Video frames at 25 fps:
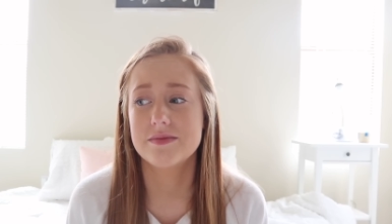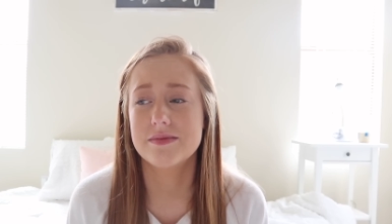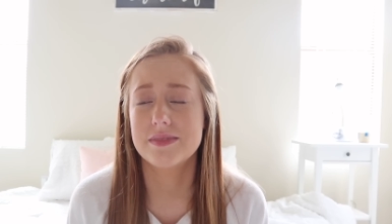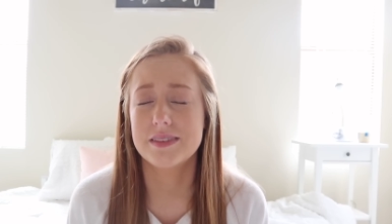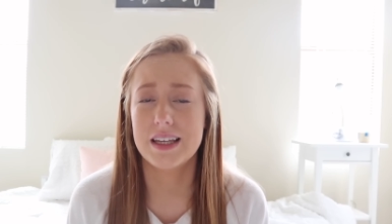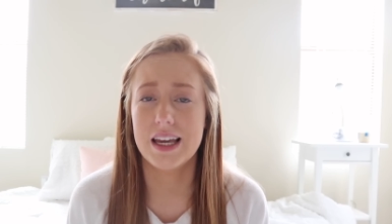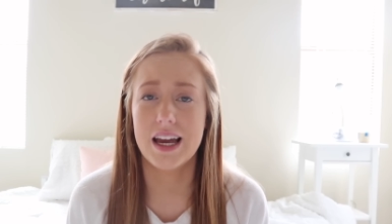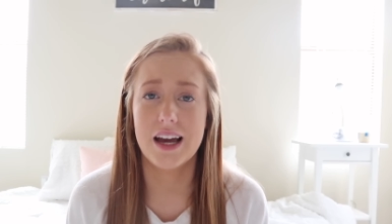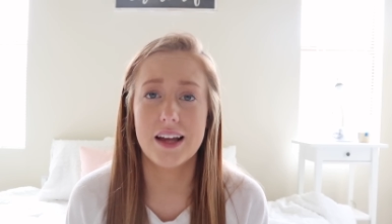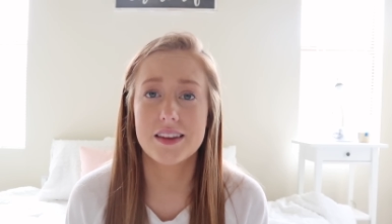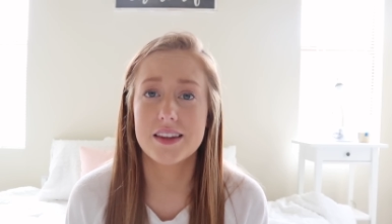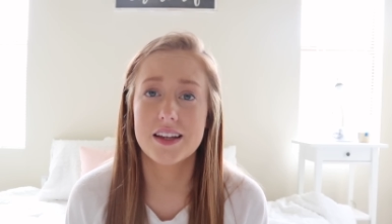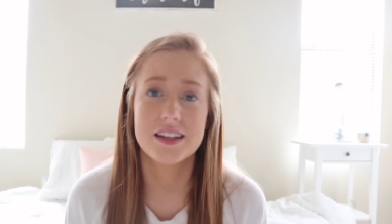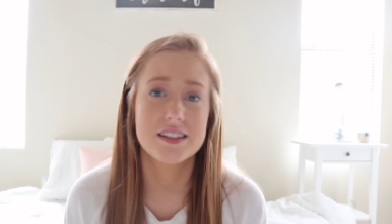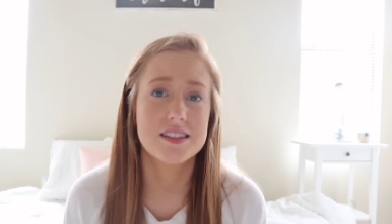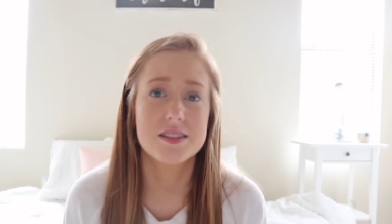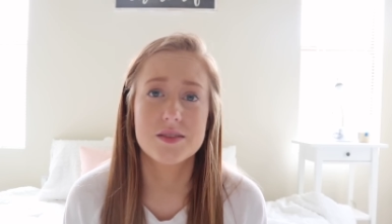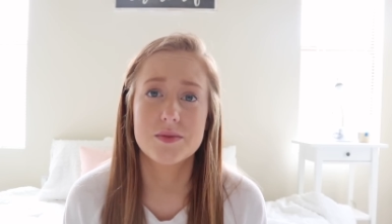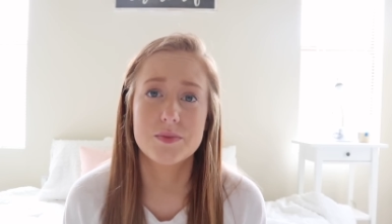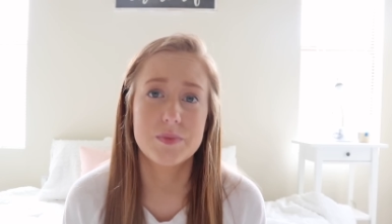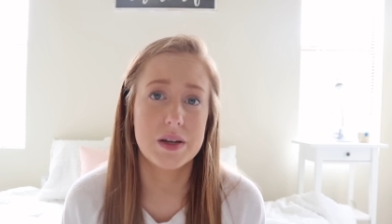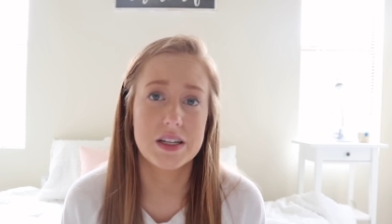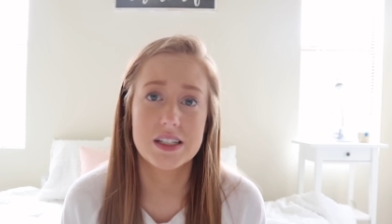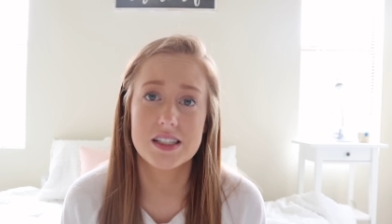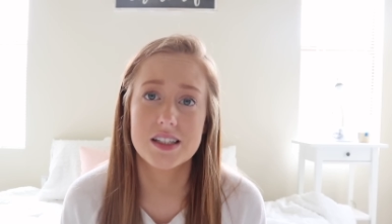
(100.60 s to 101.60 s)
yeah, that's
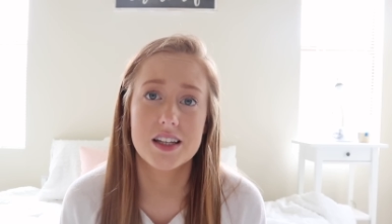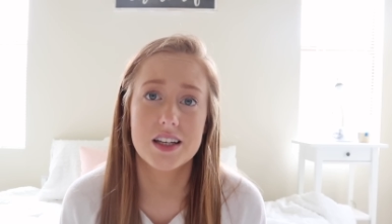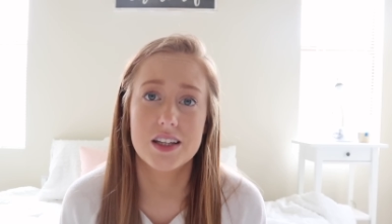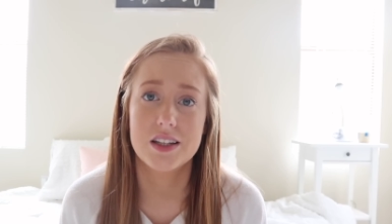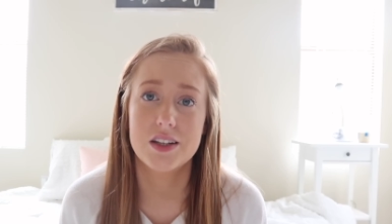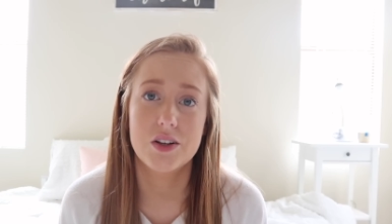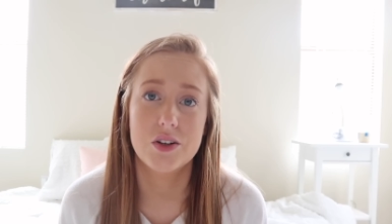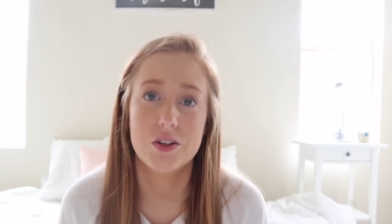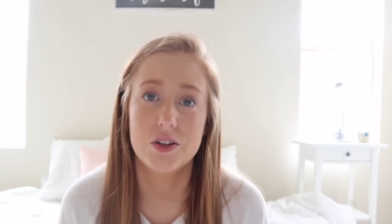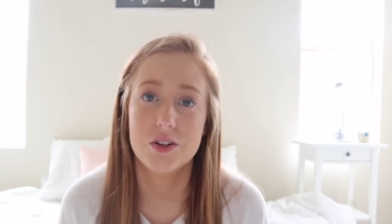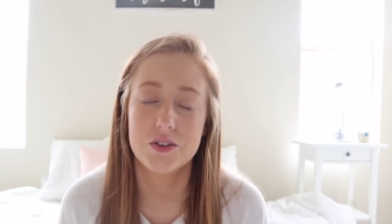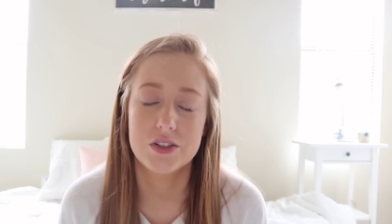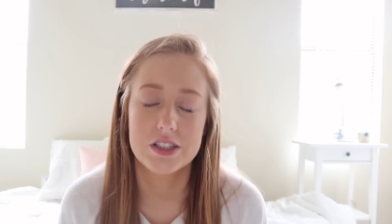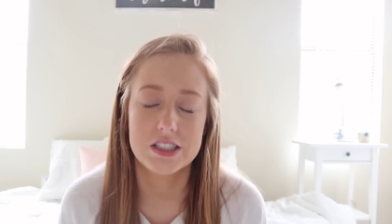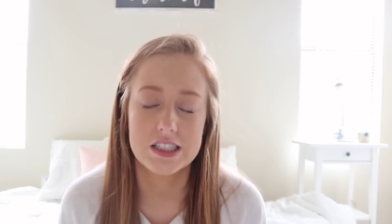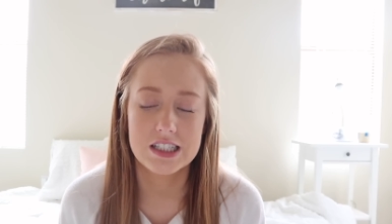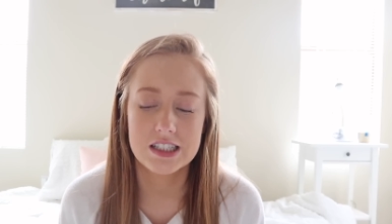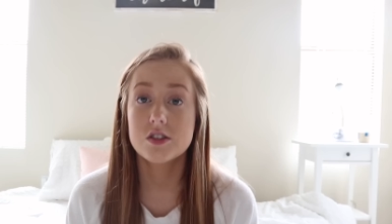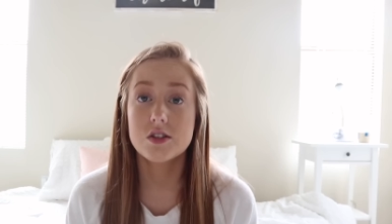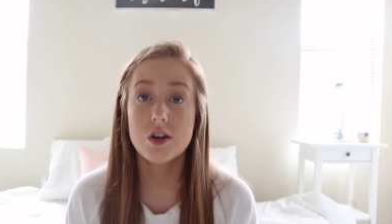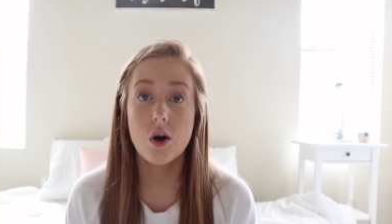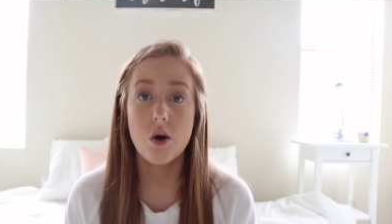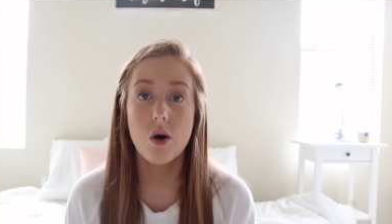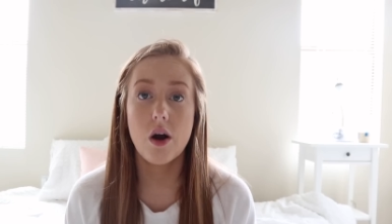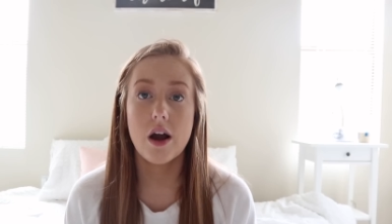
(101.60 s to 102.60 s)
basically the only reason. So